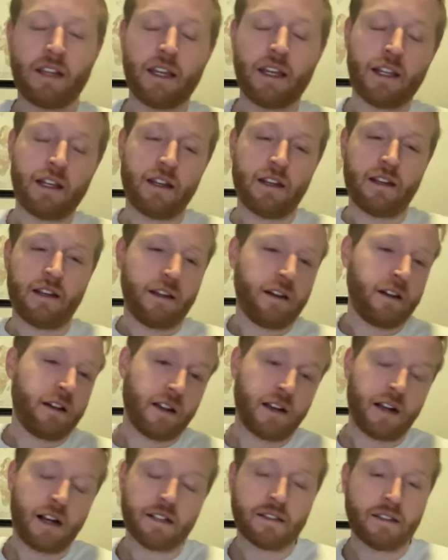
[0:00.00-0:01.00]
in
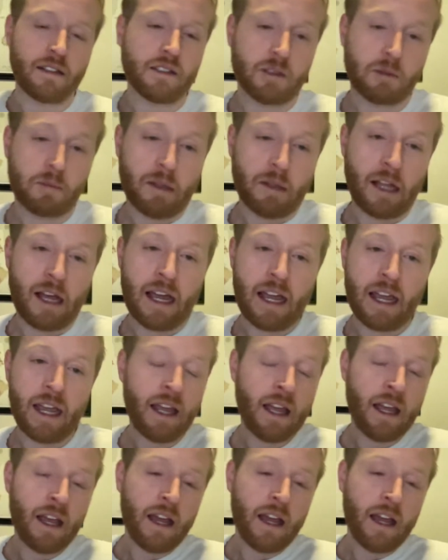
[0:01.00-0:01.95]
continental play.